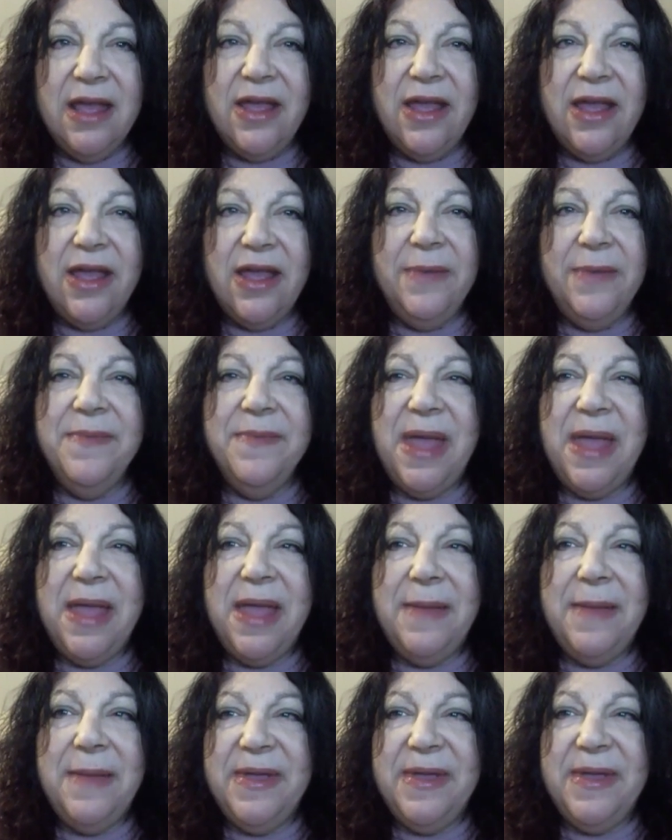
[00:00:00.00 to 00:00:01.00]
It
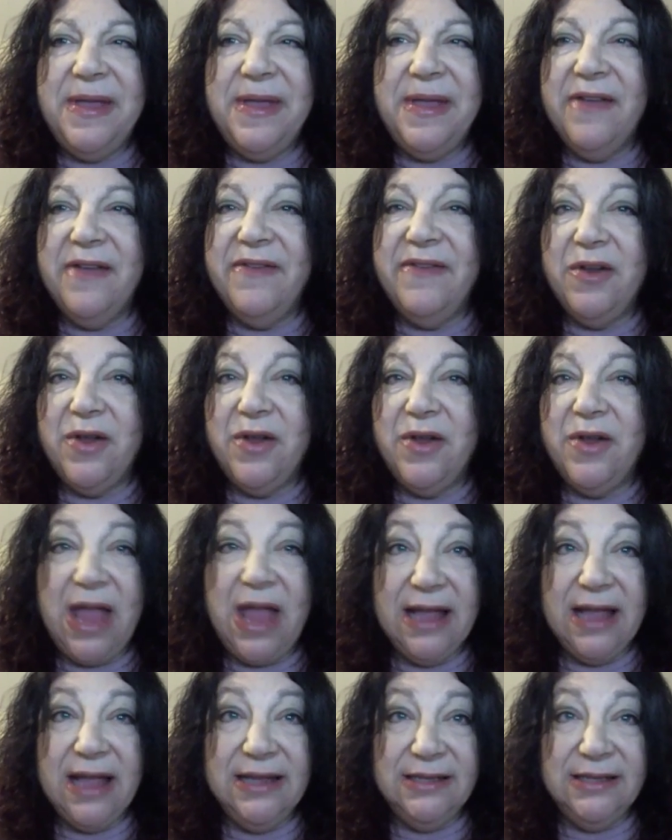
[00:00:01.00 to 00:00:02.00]
may be a very
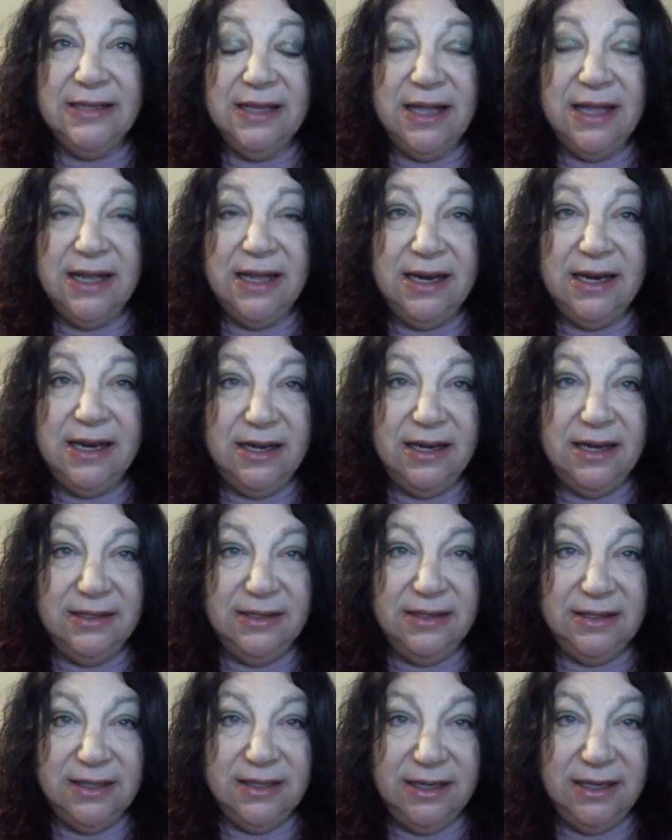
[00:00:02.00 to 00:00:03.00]
isolated
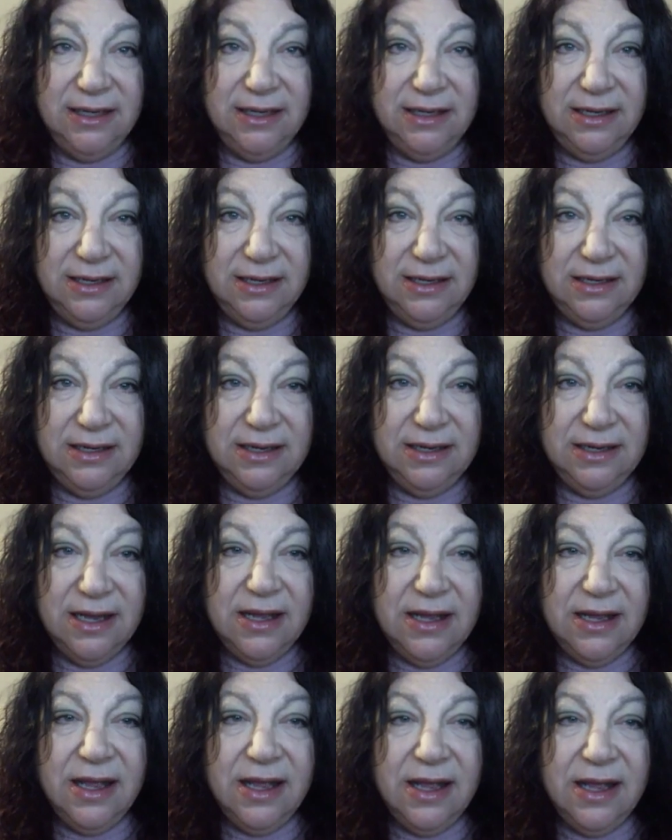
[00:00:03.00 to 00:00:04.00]
incident.
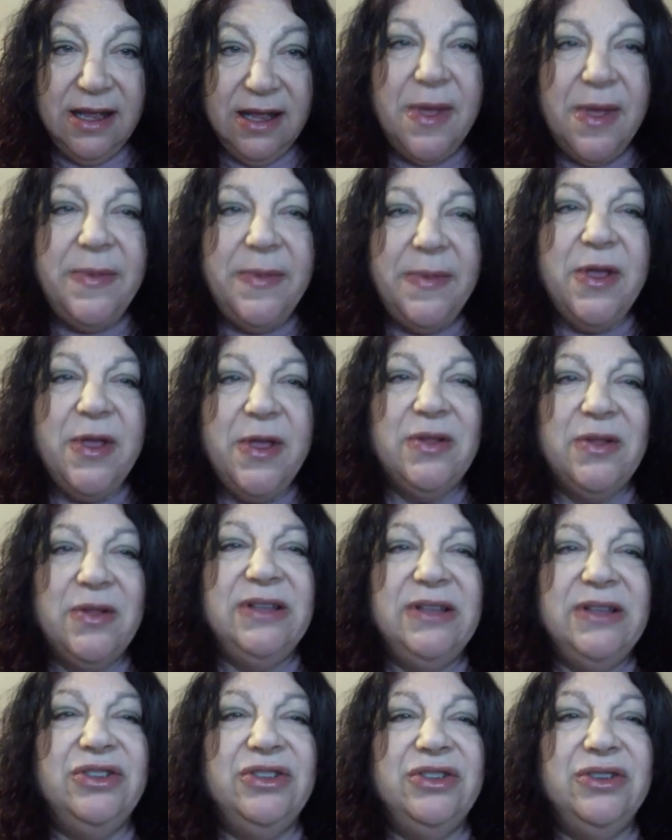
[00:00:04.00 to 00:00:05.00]
It may be
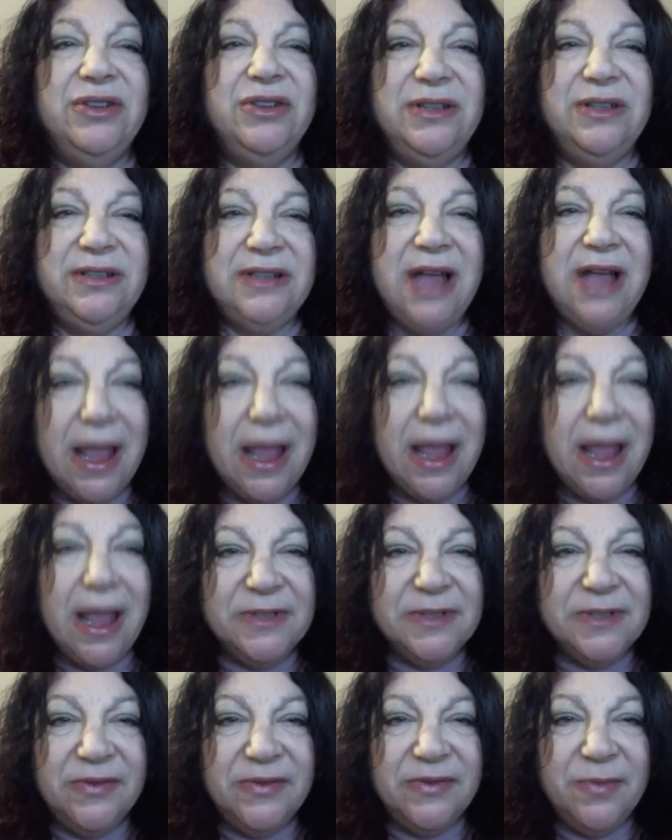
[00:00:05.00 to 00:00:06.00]
only certain
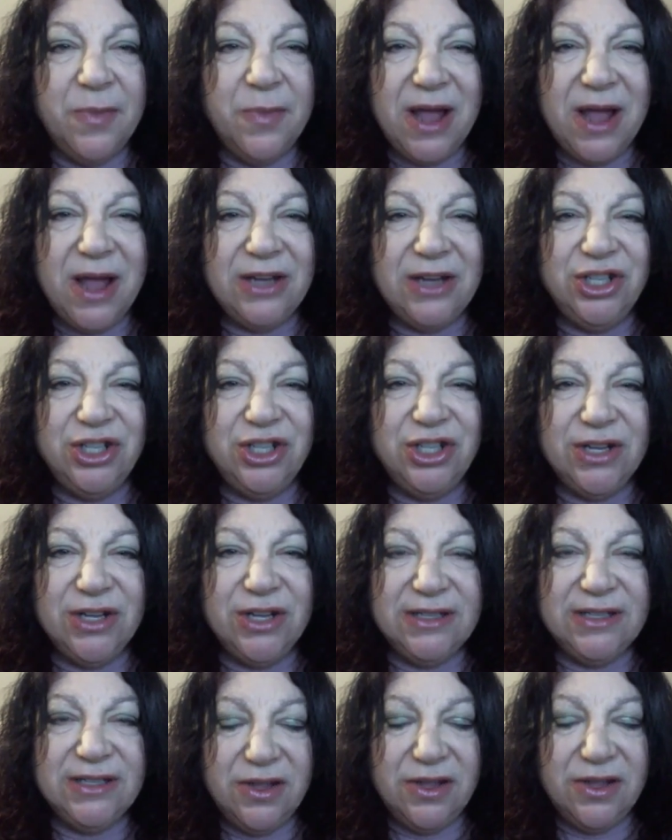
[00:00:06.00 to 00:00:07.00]
types of
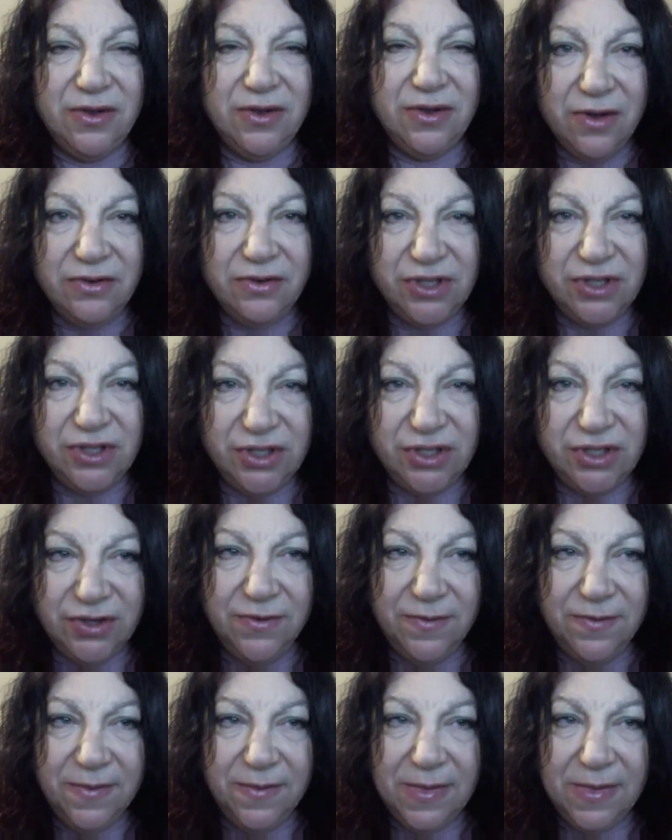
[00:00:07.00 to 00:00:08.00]
projects that you don't
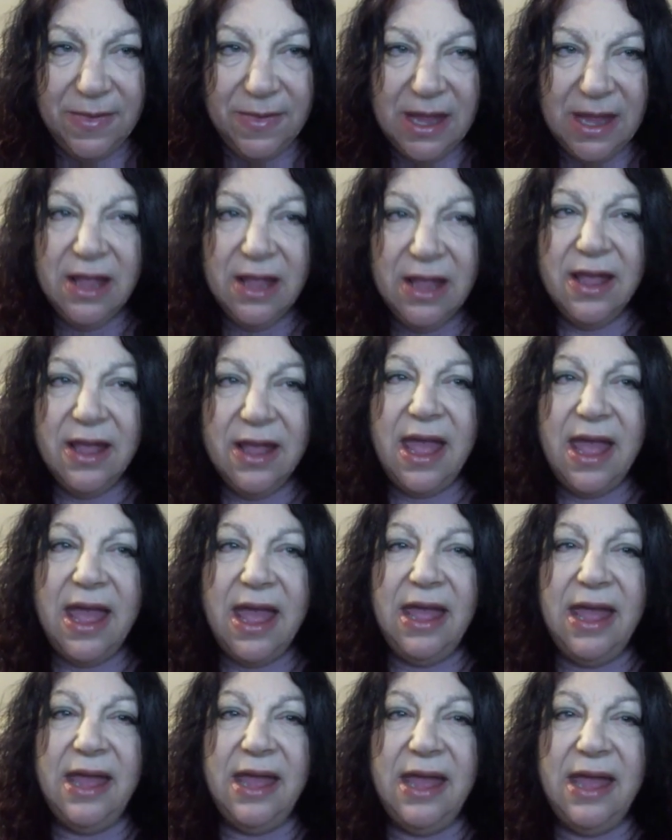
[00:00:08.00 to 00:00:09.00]
do.
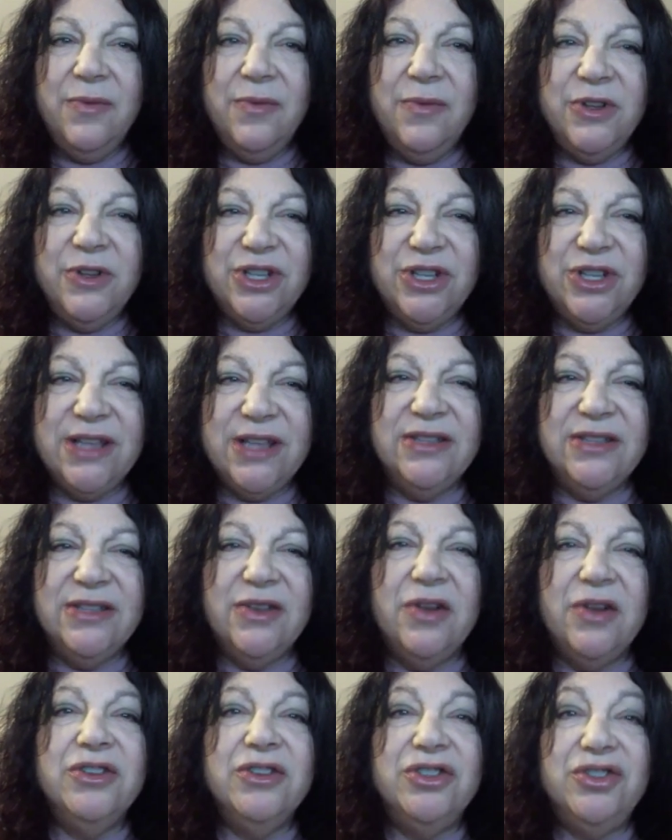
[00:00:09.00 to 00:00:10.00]
And in which case,
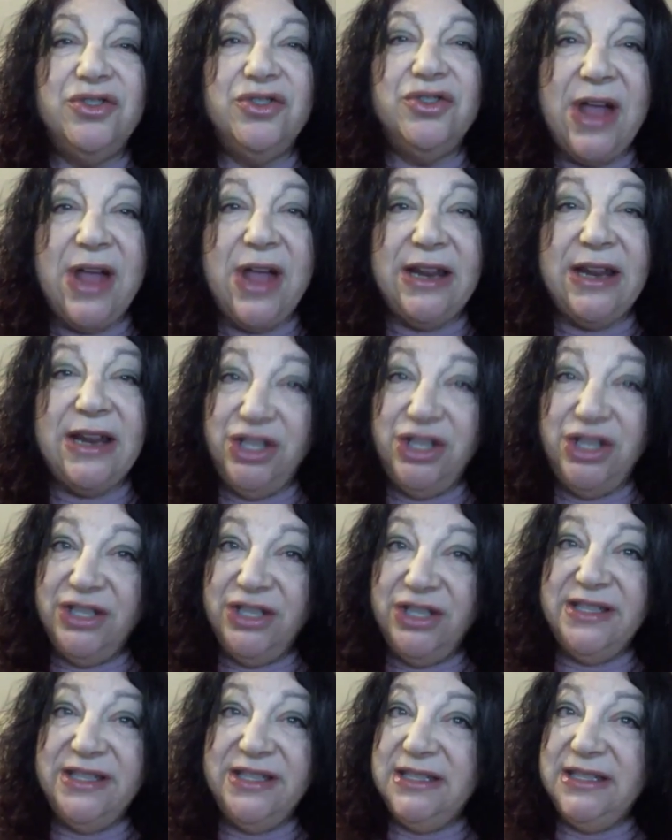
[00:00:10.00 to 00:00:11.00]
there are
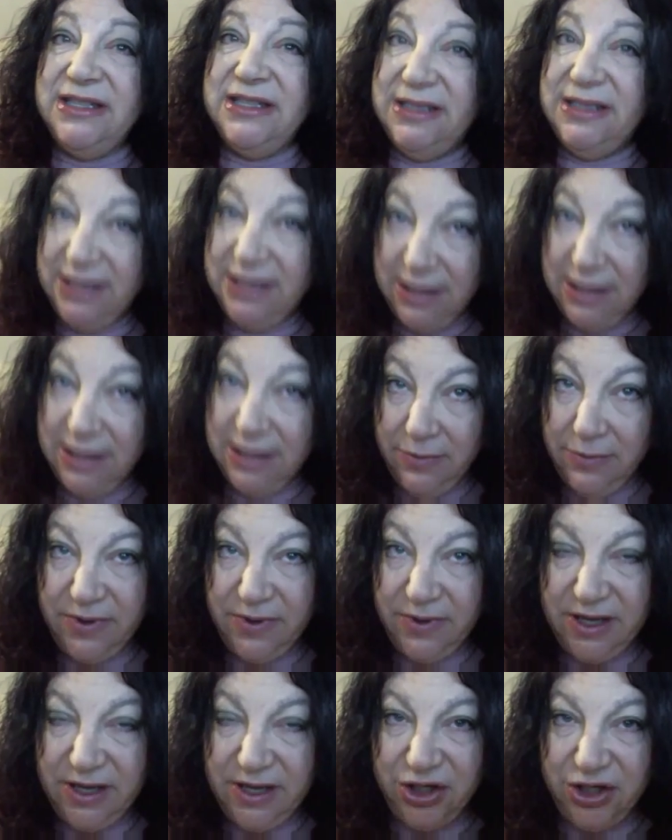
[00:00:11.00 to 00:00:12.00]
strategies to deal
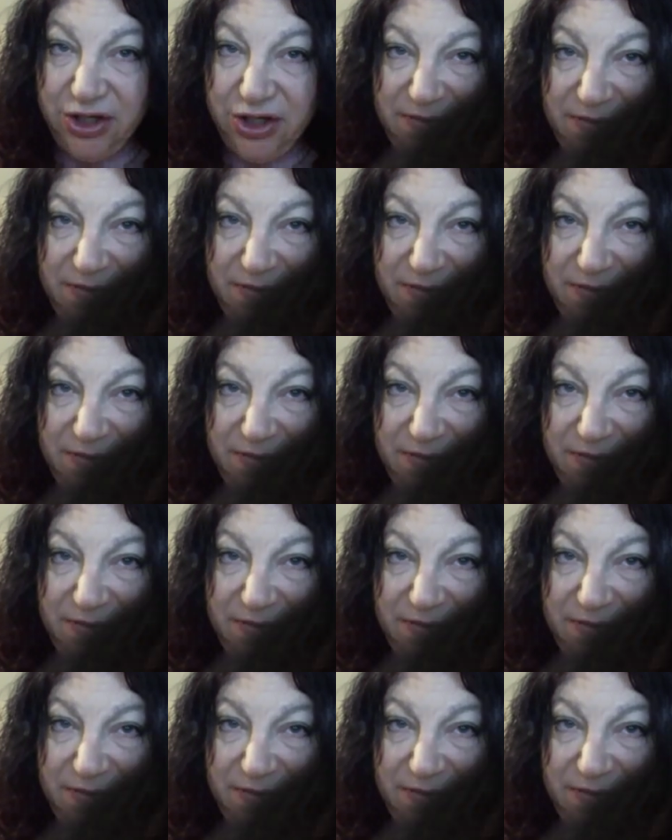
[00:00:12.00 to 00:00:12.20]
with each of